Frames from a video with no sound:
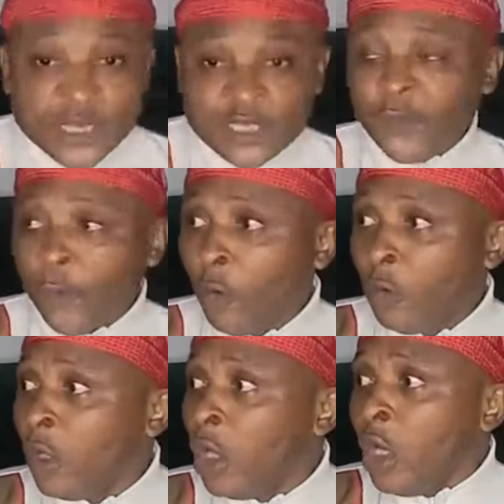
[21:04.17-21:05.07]

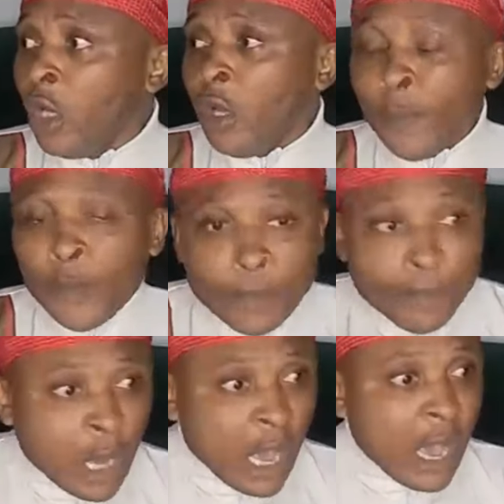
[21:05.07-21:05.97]
peaceful,
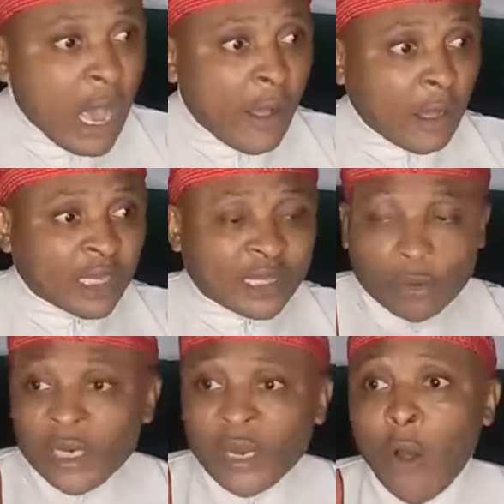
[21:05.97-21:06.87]
that are
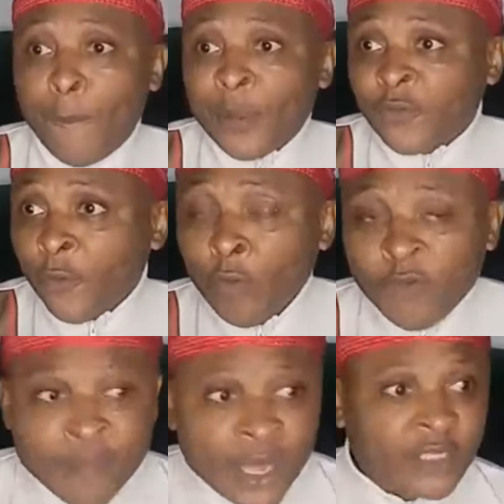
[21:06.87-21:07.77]
running our peaceful
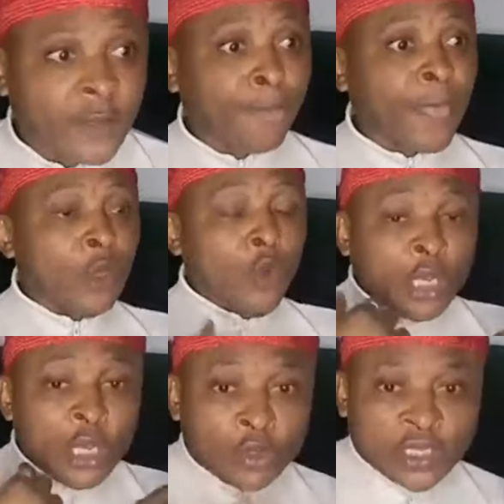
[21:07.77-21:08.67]
movement,
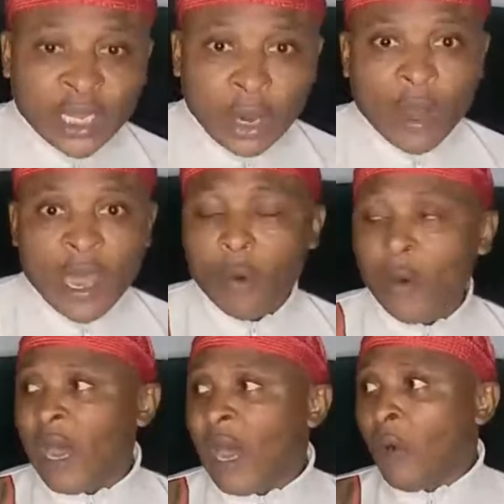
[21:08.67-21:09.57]
only using
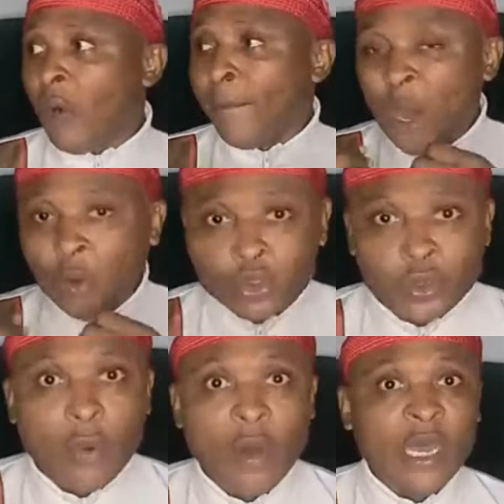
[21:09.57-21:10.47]
our mouth,
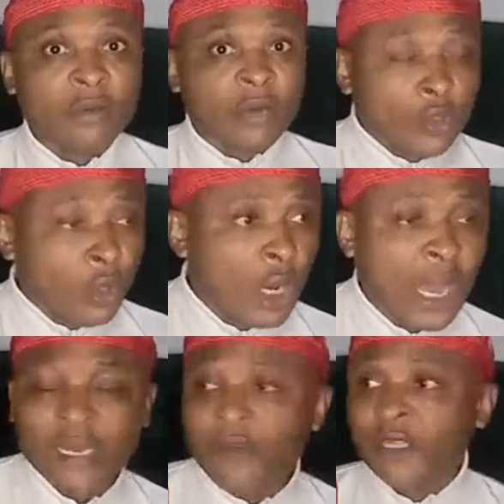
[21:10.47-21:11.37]
our radio,
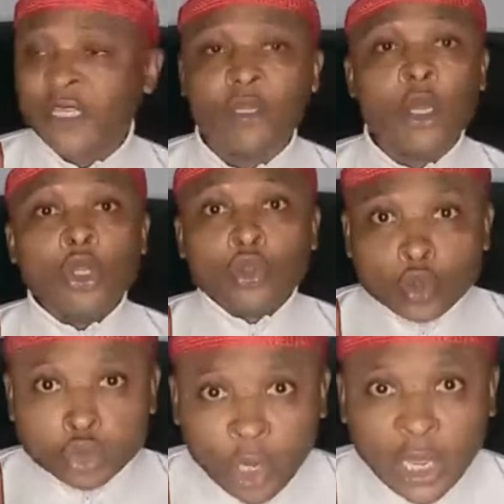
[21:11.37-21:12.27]
and everything
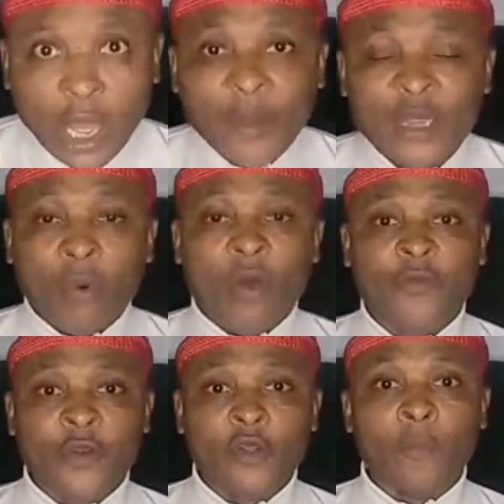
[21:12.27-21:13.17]
to talk about our
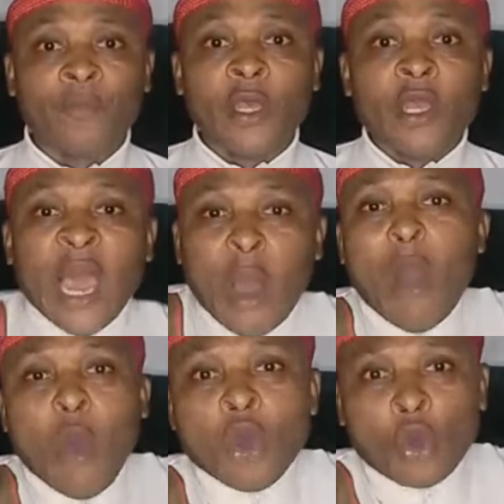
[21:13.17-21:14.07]
freedom,
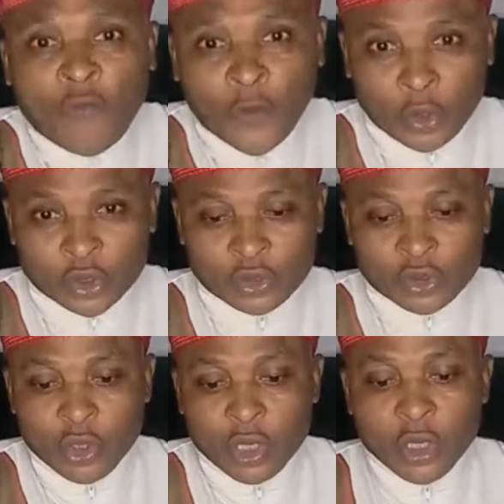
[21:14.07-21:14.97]
our own
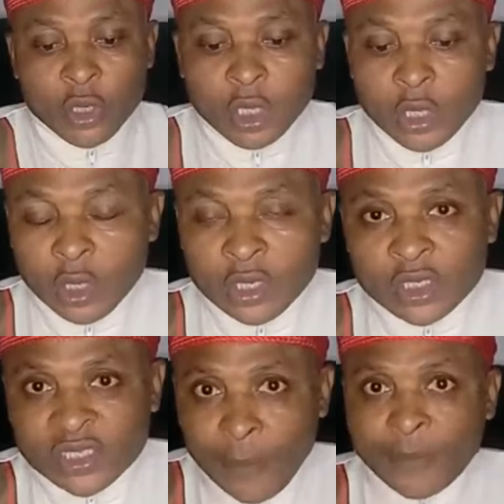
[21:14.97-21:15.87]
governors
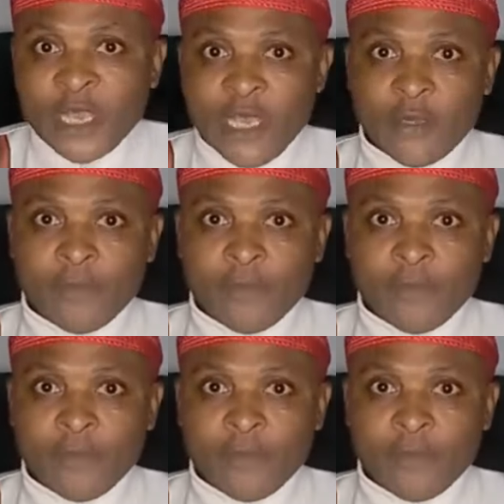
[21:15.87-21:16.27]
stepped in